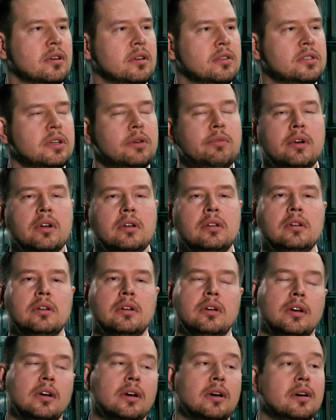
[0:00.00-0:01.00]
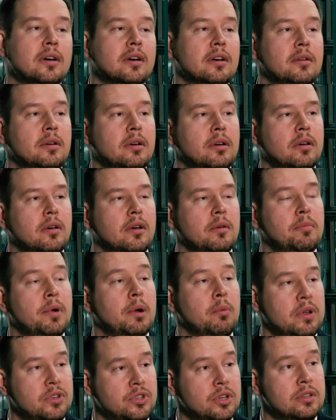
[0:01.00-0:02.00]
several
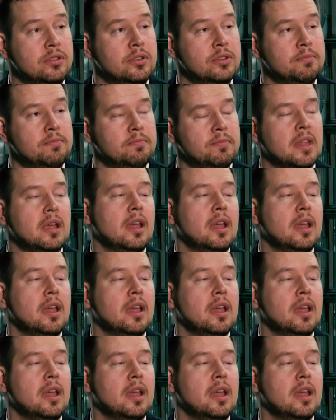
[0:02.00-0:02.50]
provisions.